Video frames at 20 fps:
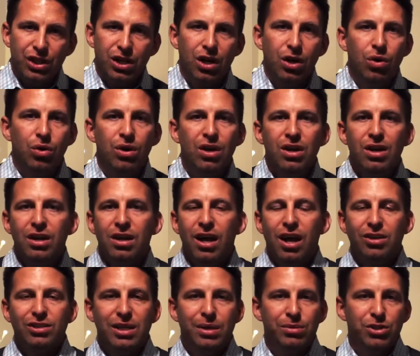ago. I
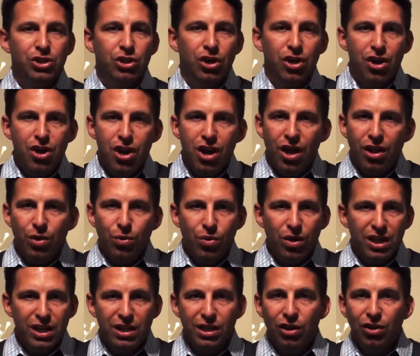was able to start another
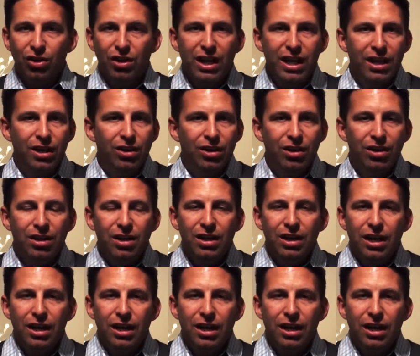one a year later,